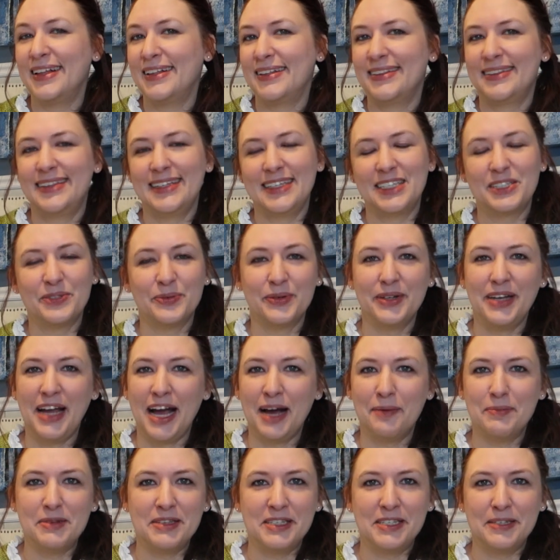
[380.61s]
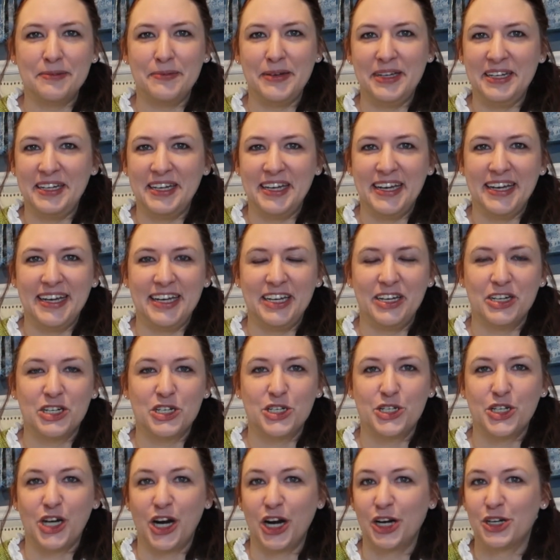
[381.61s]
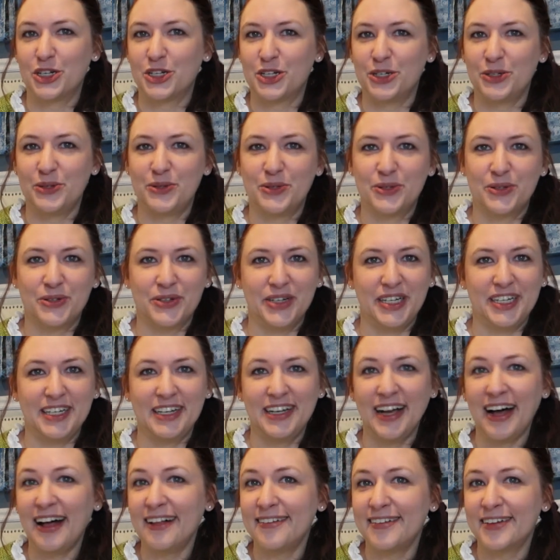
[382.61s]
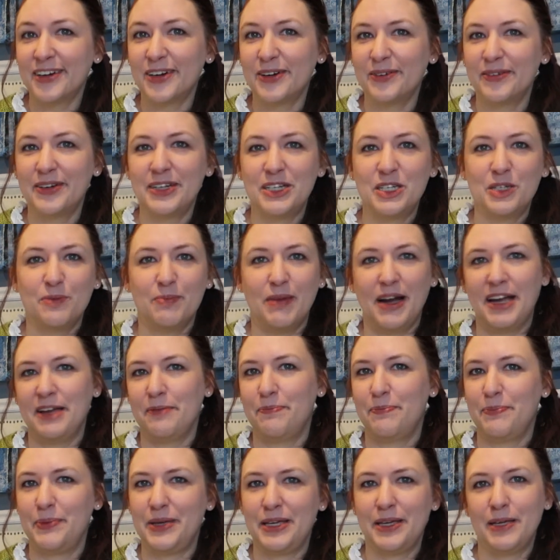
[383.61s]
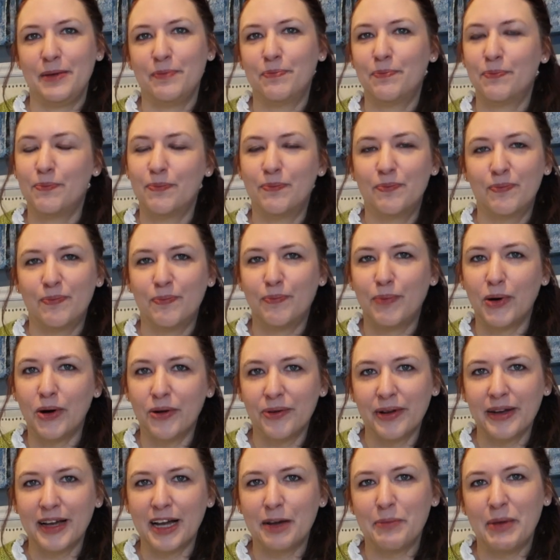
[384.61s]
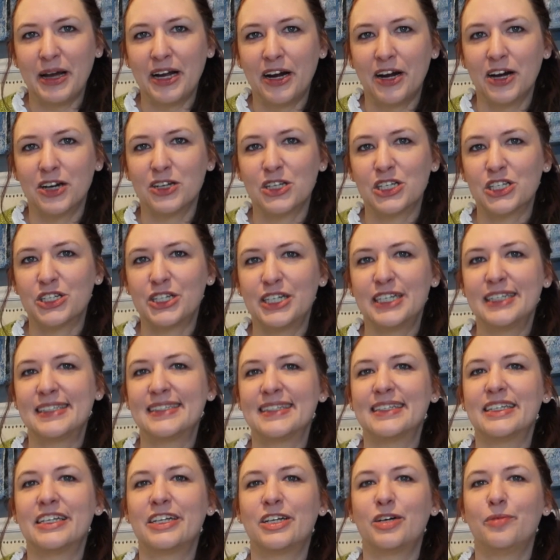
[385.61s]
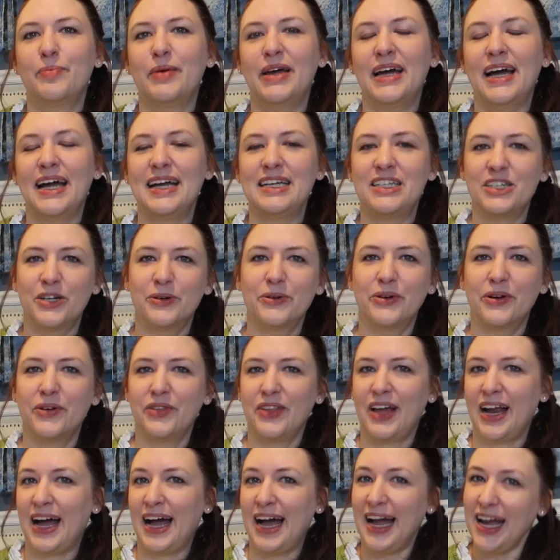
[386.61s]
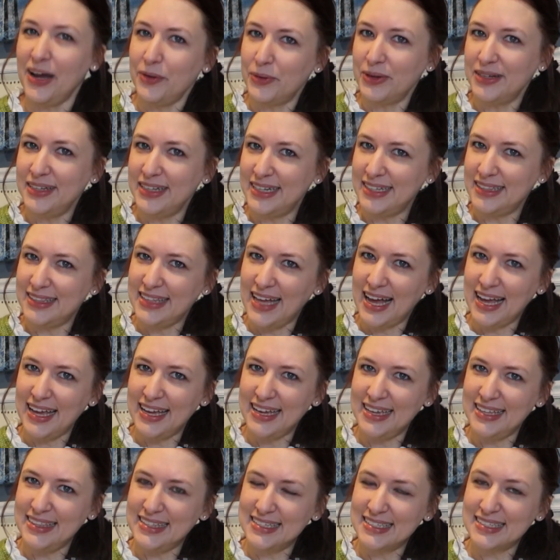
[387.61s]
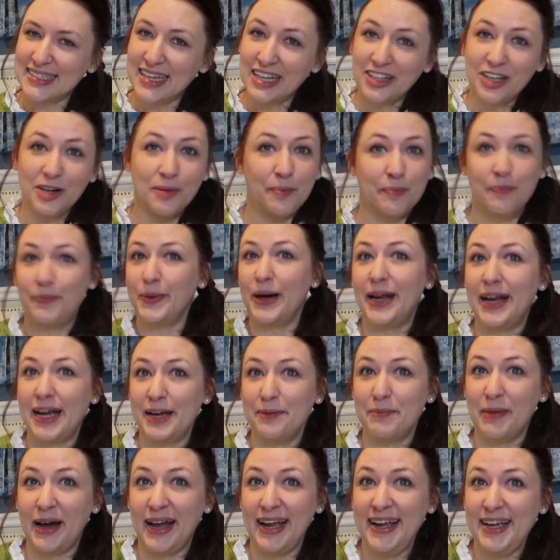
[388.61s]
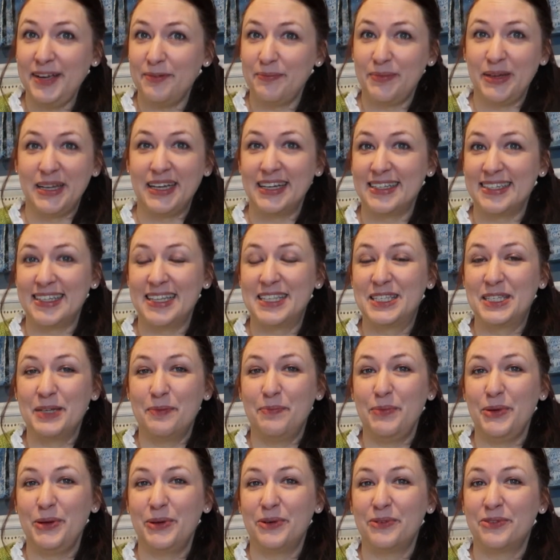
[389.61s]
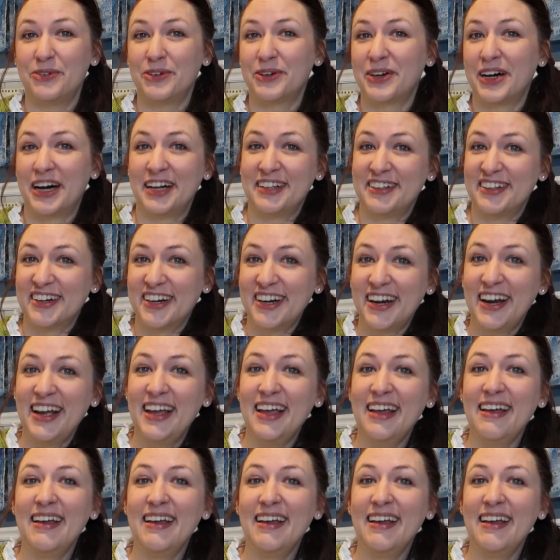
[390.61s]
This one happens to be knit in a chartreuse green color, which might be pulling at my heartstrings a little bit. I don't know that I will knit that in this color, but I might because it's a beautiful color.